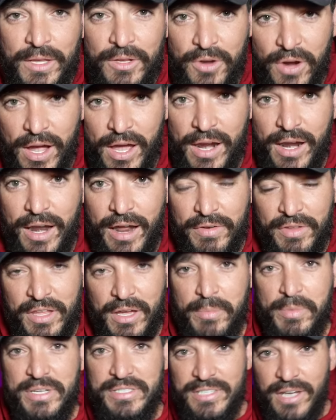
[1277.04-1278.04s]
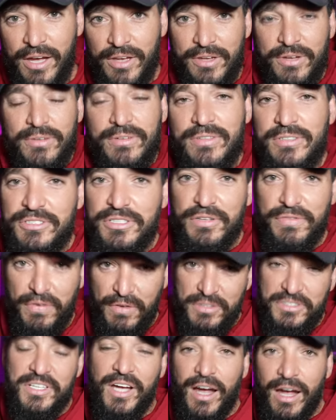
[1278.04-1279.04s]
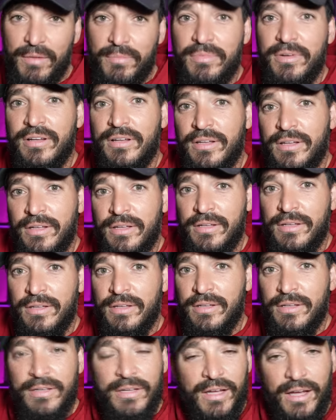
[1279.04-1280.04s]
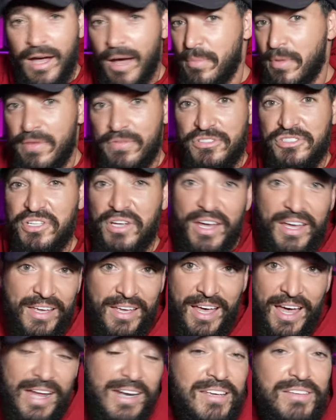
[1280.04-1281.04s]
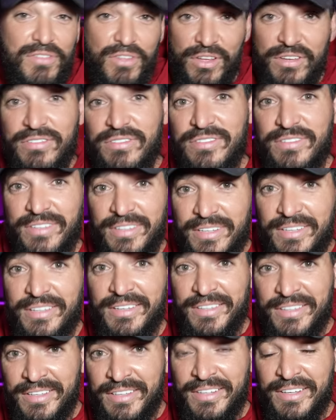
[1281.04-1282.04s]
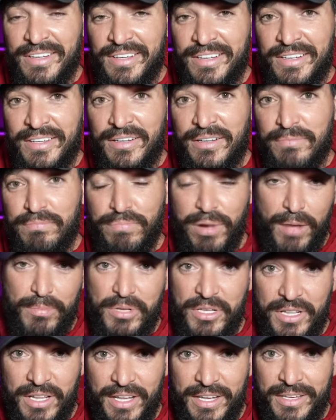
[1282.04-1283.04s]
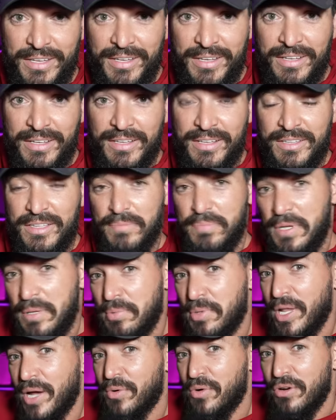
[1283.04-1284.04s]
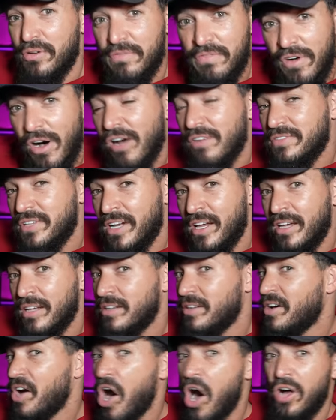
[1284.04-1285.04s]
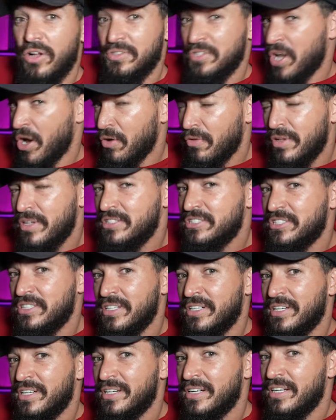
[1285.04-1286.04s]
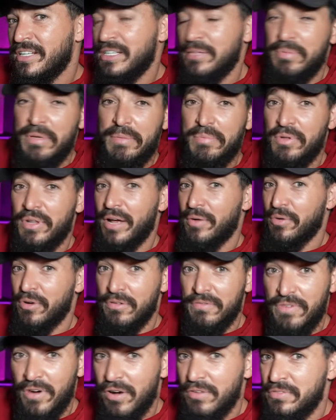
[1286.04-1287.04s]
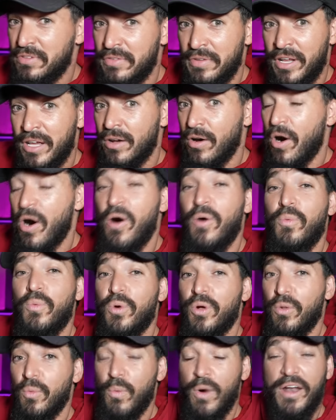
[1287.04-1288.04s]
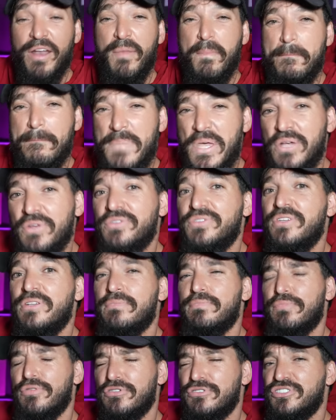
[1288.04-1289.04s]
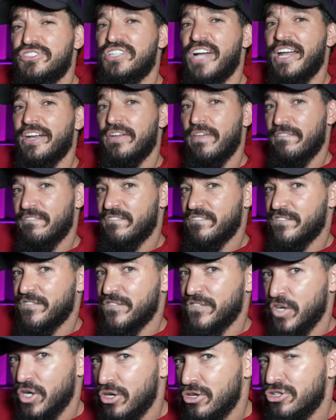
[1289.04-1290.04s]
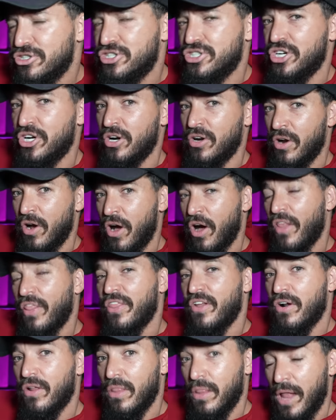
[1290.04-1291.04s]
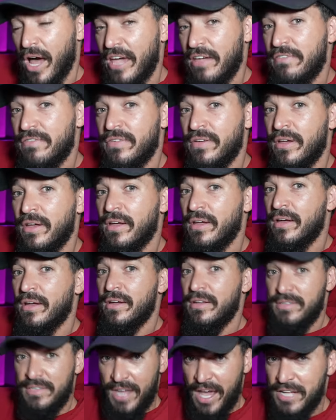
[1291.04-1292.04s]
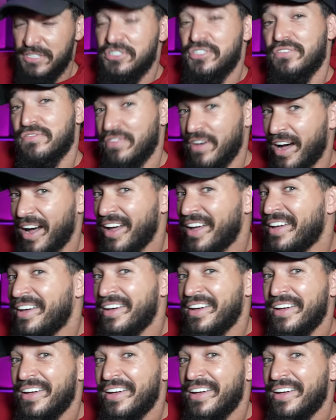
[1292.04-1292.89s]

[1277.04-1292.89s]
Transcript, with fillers: granted, everything I'm gonna tell you, this is the first time I'm ever saying any of this publicly. The people that were involved in it all know this. The people that were involved in it all will 1,000,000% for sure on their life testify